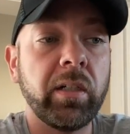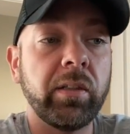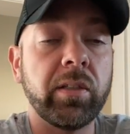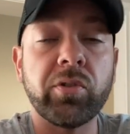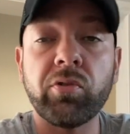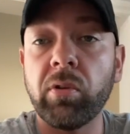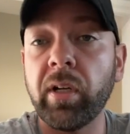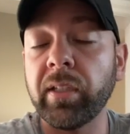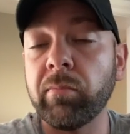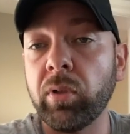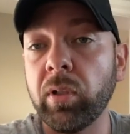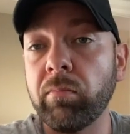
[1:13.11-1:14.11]
destroying
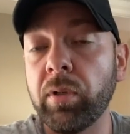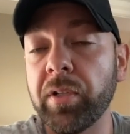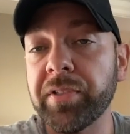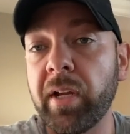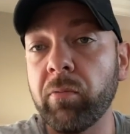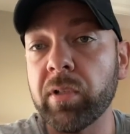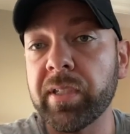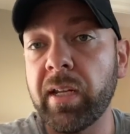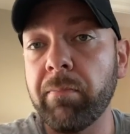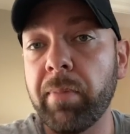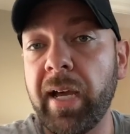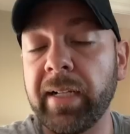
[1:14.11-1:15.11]
the bowling balls that were
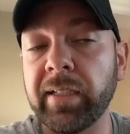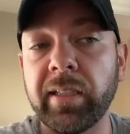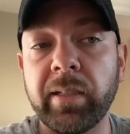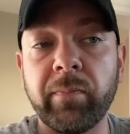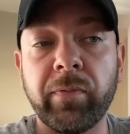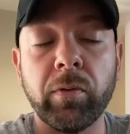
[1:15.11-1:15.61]
sent back to them